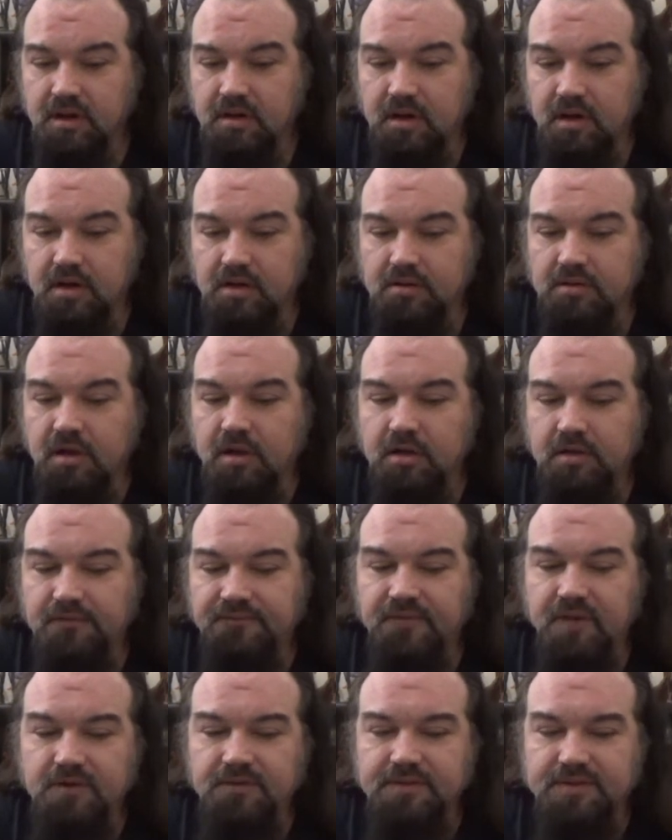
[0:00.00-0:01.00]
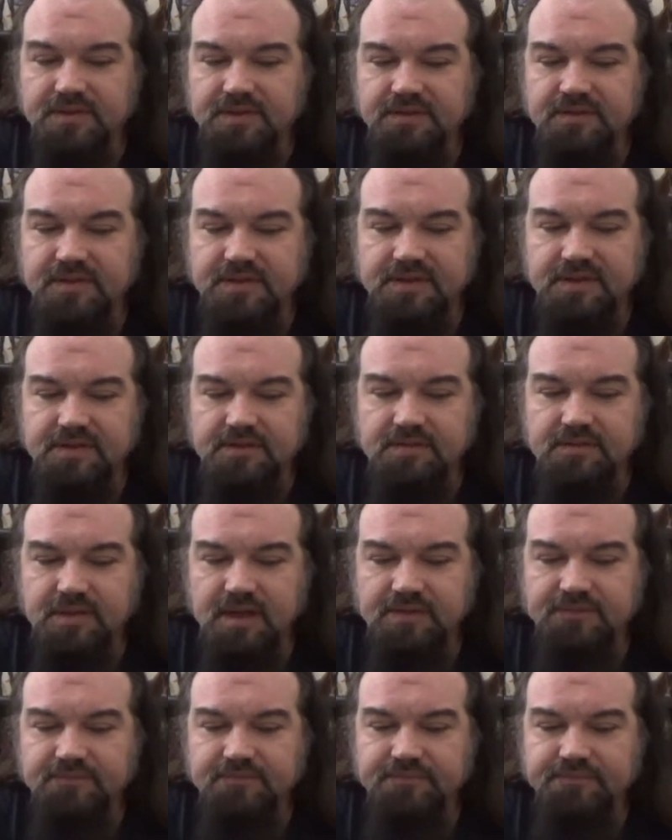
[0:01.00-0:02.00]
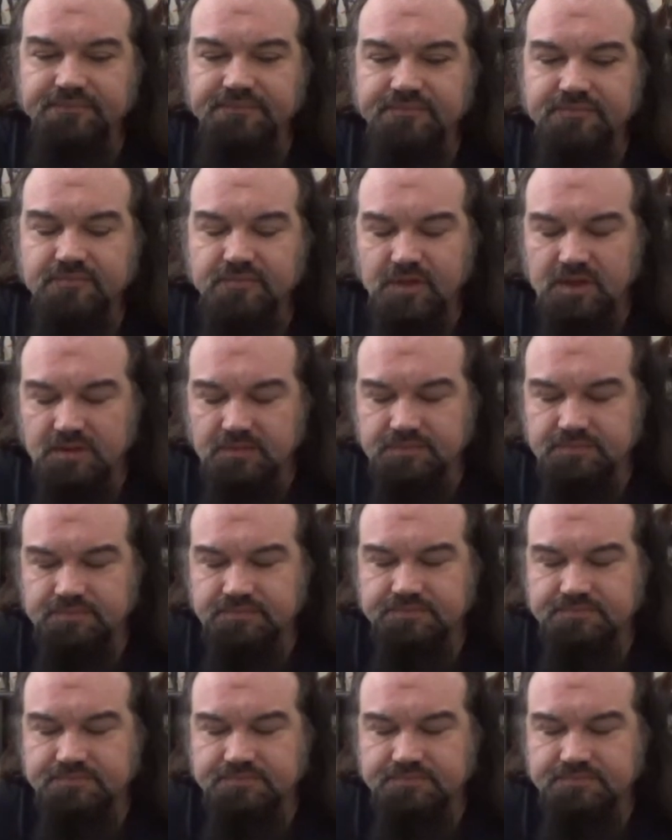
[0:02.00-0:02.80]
are all following the, well,